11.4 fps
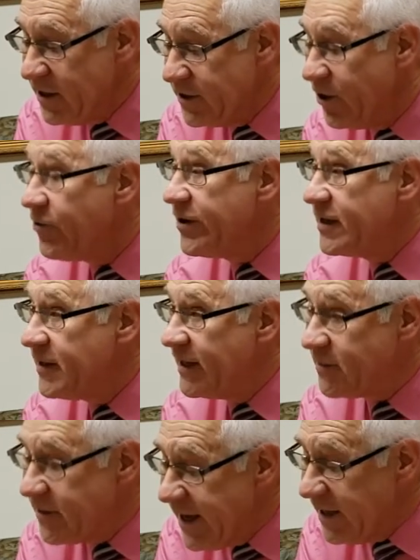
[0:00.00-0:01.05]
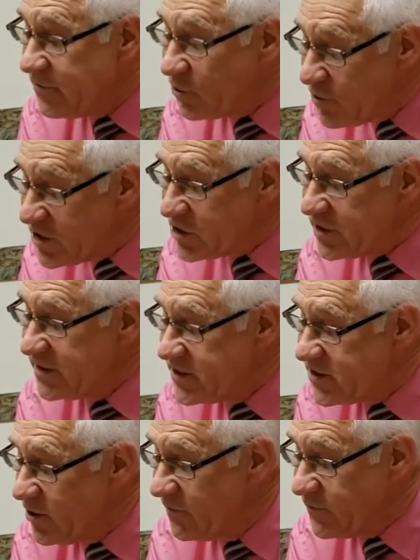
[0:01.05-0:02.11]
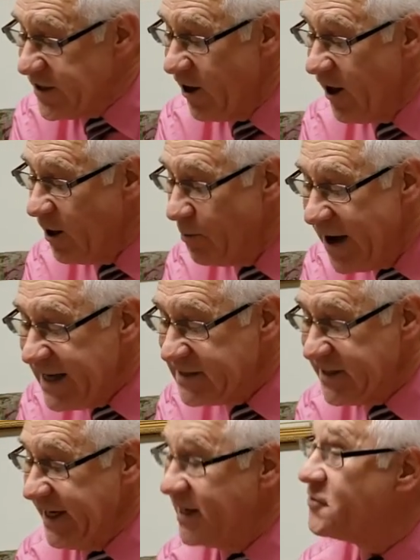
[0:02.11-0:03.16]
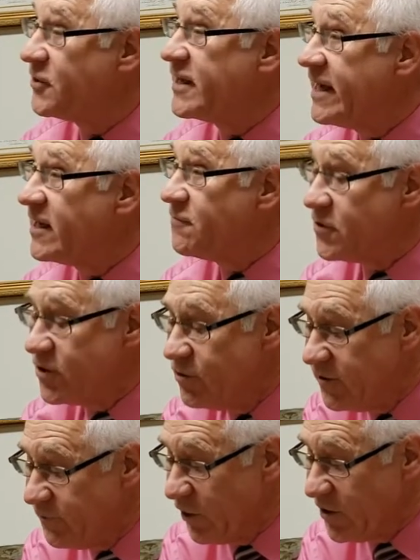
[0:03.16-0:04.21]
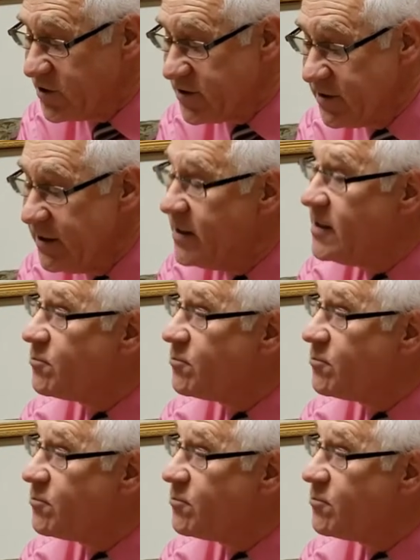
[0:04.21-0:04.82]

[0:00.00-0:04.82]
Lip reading: knowing that they, the Christians, serve the Almighty, the King of the universe,